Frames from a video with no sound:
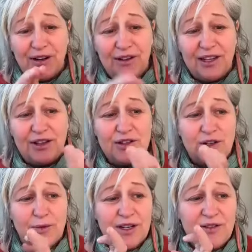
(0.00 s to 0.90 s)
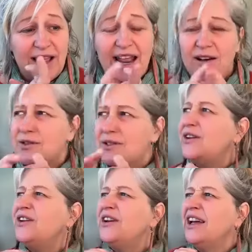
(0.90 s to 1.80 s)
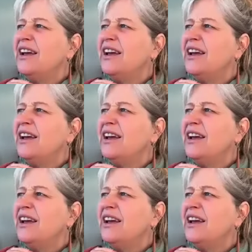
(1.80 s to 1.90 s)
you know, thank you so much for that. And also, oh,